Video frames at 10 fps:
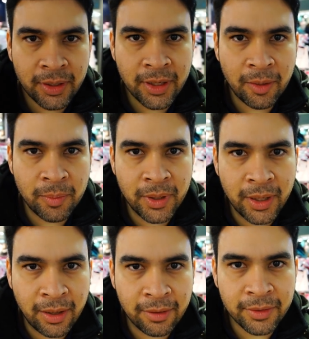Get
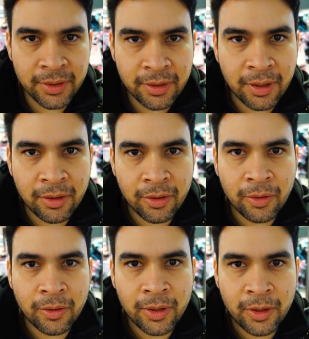me out of this hellhole.
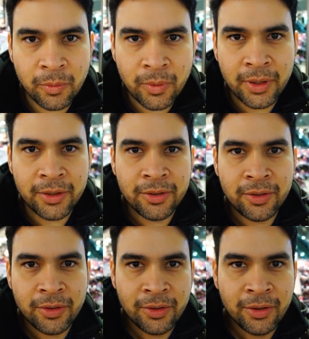I want
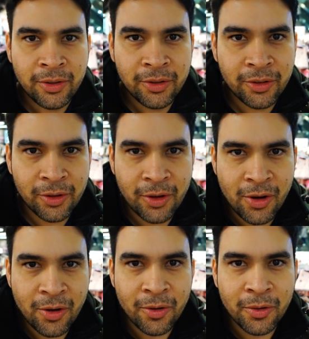to go
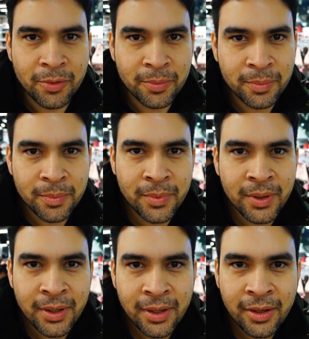home,
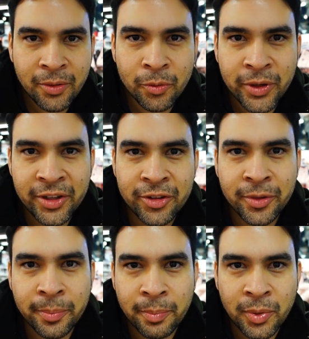read
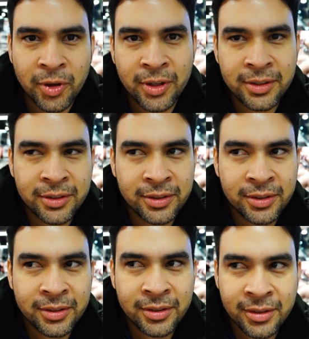some
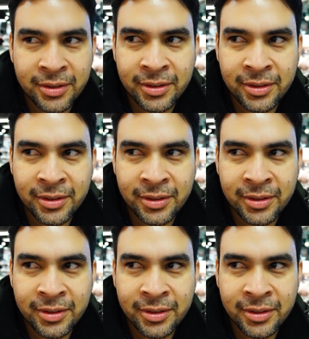books.